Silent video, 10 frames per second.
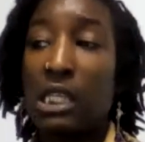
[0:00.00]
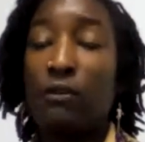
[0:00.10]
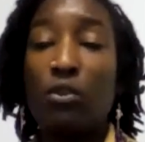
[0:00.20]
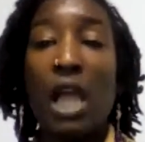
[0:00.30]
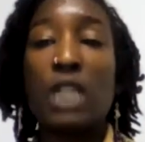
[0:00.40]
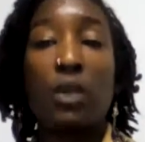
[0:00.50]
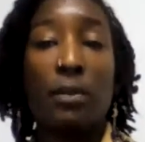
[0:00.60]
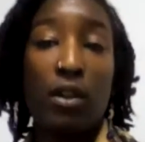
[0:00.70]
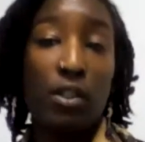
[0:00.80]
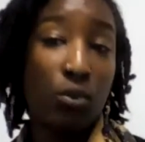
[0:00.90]
And if you guys want
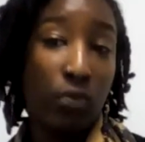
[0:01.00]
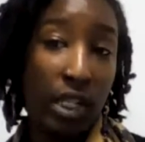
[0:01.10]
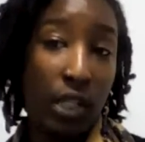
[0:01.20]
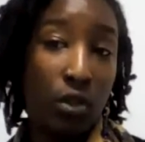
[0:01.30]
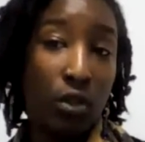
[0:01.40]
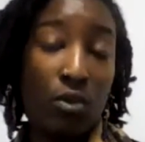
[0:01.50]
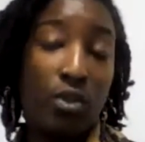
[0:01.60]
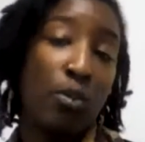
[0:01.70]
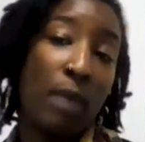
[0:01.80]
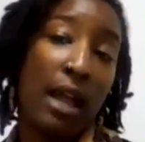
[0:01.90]
a personal reading, you can do
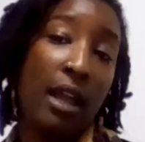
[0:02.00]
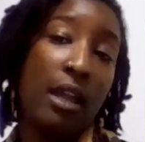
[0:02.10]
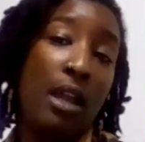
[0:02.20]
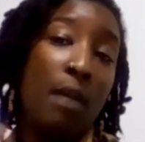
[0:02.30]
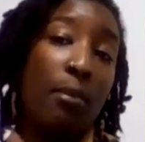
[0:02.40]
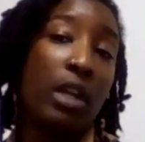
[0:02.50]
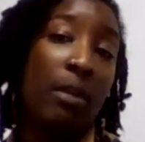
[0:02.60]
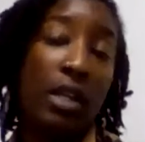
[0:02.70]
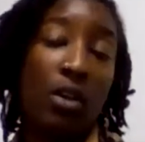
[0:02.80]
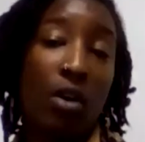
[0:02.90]
so by
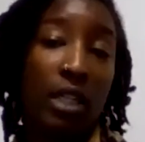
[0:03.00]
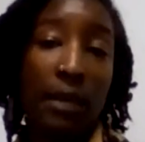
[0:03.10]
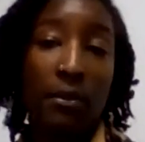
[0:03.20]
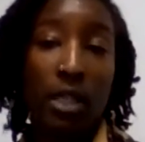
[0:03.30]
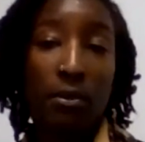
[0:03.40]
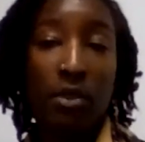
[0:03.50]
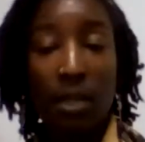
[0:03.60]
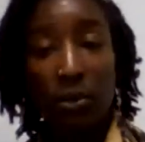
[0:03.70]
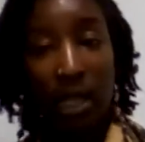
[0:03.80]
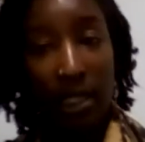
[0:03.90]
booking me on
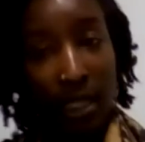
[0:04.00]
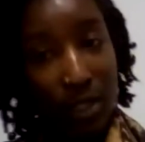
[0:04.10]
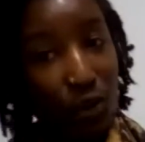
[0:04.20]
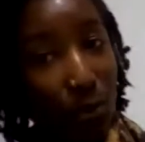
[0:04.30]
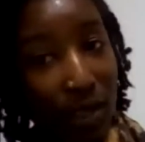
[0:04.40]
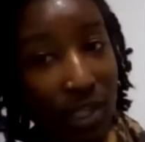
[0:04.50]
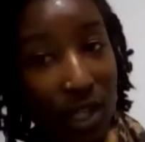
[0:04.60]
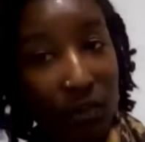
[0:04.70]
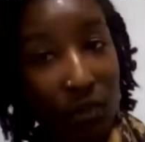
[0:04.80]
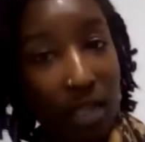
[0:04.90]

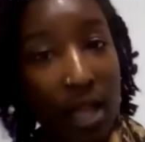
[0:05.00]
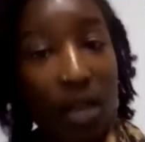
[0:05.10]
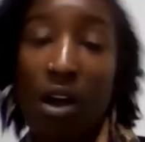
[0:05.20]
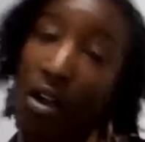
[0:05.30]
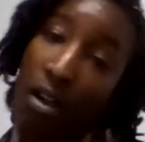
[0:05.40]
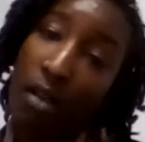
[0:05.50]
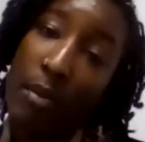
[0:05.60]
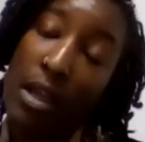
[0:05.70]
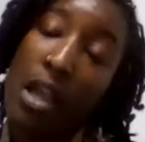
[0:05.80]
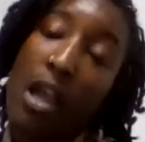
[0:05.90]

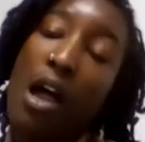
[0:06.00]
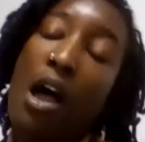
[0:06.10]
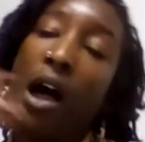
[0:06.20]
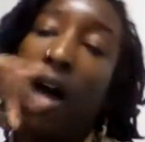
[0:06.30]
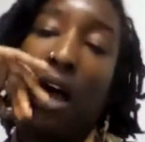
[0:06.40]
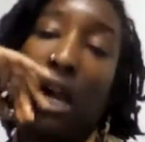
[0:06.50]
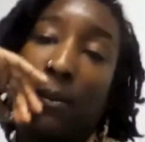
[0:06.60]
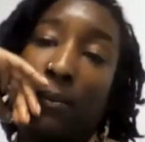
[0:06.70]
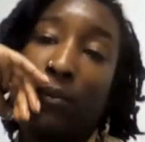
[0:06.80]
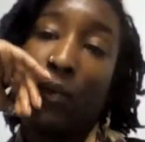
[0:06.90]
www.ladyscorpiustarot.com.
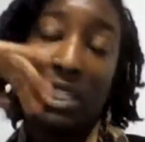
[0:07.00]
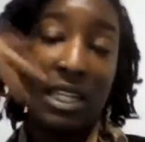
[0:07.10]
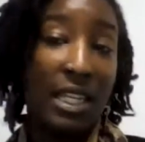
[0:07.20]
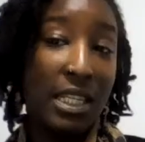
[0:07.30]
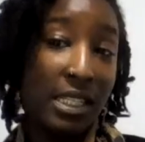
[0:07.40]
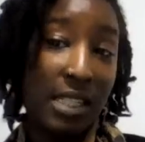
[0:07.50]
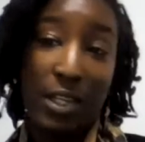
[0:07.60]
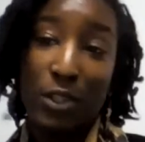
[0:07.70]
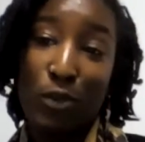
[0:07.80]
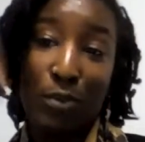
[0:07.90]
Um, once again, this is
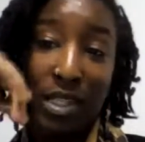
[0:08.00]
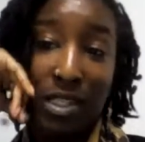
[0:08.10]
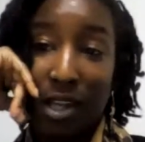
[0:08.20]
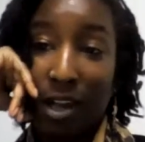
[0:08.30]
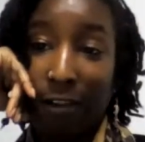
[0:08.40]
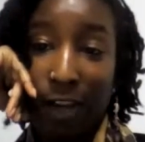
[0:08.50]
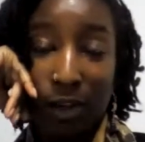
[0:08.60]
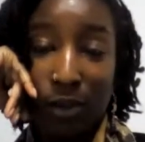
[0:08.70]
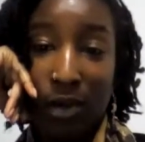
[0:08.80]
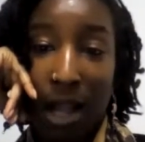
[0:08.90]
Lady Scorpius
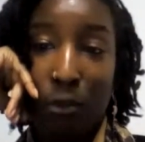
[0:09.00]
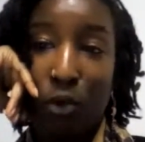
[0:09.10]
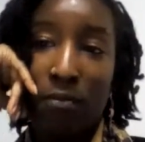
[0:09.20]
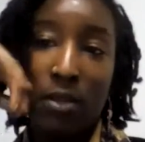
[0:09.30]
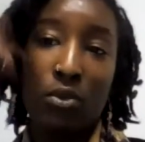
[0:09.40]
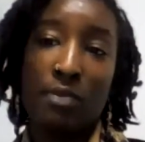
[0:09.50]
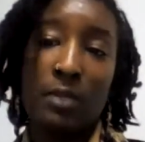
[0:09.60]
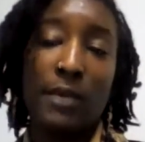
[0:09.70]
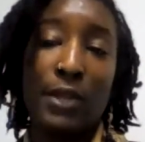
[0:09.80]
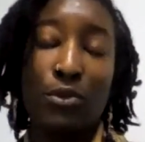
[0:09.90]
Tarot. I'm going to be doing
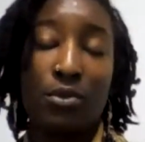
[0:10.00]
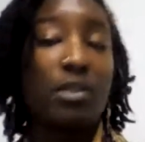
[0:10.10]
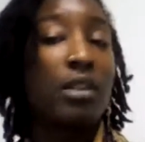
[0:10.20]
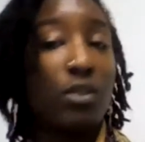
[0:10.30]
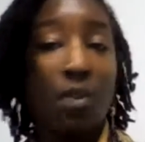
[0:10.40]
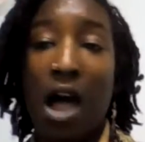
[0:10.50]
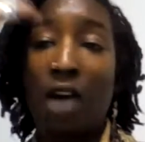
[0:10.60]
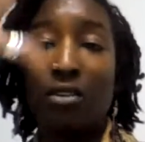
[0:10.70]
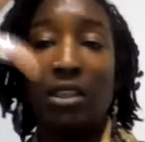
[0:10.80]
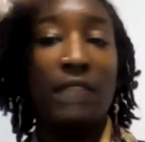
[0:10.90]
some specials, so
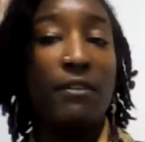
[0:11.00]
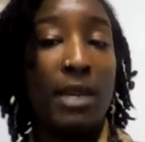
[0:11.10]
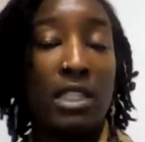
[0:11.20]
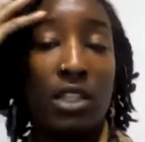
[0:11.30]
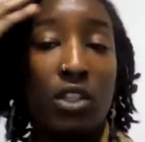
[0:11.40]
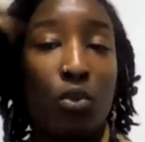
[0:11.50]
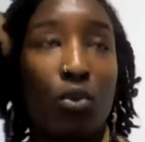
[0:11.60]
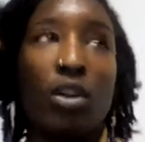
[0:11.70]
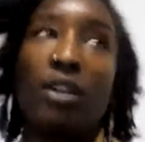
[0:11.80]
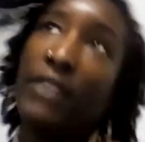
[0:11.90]
I'll leave a message
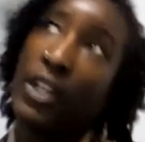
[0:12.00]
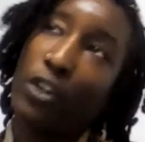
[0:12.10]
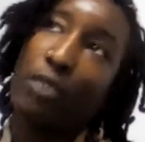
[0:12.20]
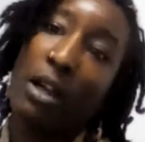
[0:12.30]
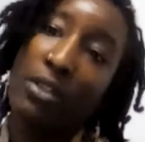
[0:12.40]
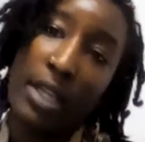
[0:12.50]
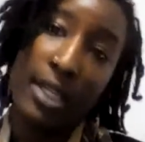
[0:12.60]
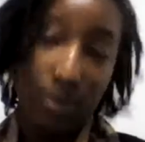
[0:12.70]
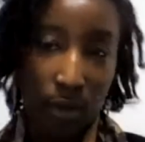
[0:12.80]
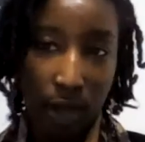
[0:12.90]
or a video about that
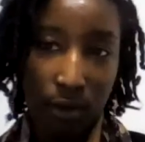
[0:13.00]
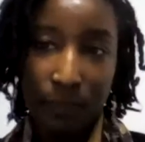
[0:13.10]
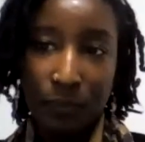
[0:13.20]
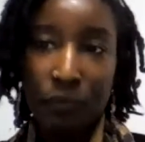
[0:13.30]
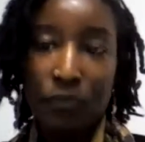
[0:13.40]
as well.